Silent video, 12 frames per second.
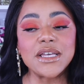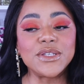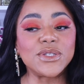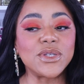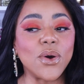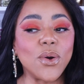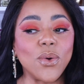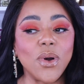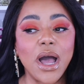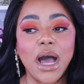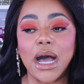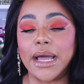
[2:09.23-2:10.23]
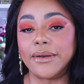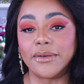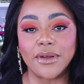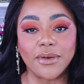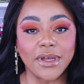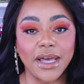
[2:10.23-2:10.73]
So I don't
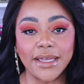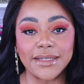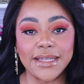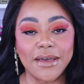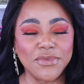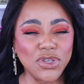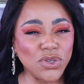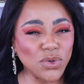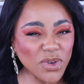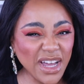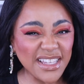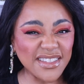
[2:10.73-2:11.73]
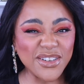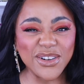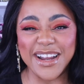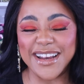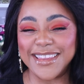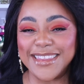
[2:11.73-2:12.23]
know, guys, have you guys heard
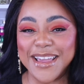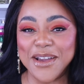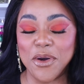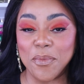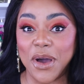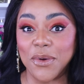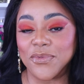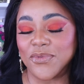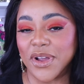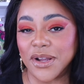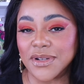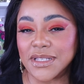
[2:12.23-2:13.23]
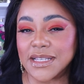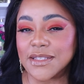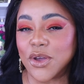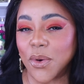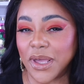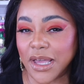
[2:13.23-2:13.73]
anything about fragrances
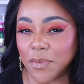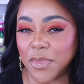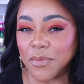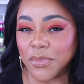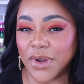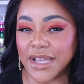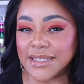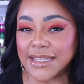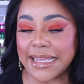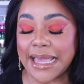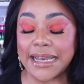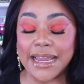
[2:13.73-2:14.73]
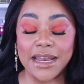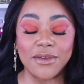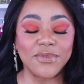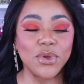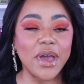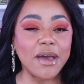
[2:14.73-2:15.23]
going up in price again? And
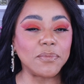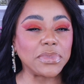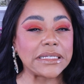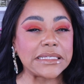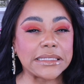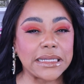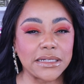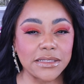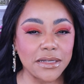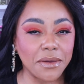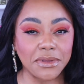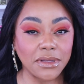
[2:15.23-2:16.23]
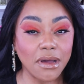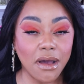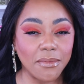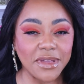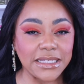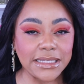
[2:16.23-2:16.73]
if you have, please let us know in the
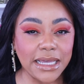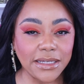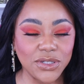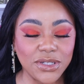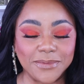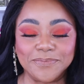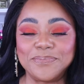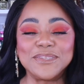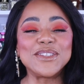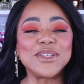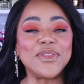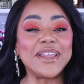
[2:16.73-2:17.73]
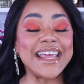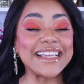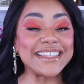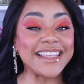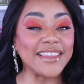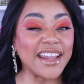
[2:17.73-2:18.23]
comments section. So the
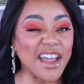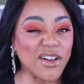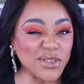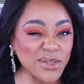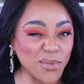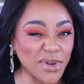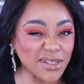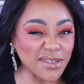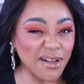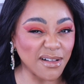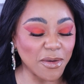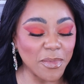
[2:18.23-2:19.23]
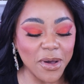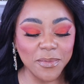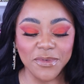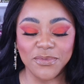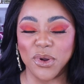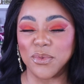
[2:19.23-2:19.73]
next thing that I also want to talk about
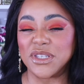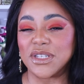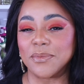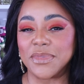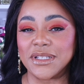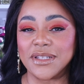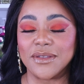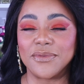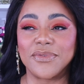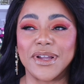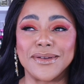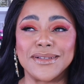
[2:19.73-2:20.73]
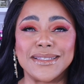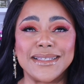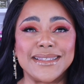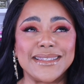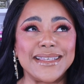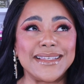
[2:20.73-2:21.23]
before we jump into the
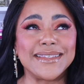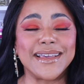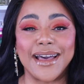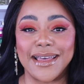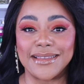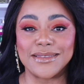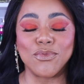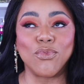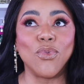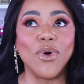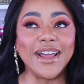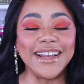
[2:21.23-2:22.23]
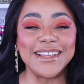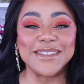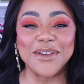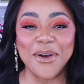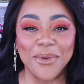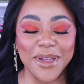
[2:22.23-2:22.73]
fragrances is, guys, what
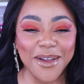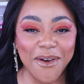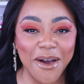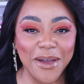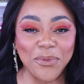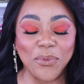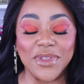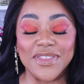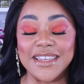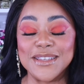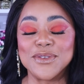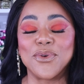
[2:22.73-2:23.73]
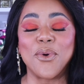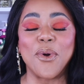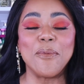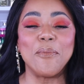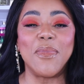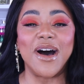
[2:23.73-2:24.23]
is going on with this
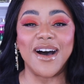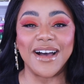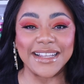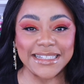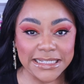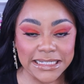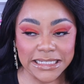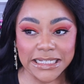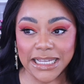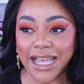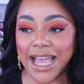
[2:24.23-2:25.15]
gourmand?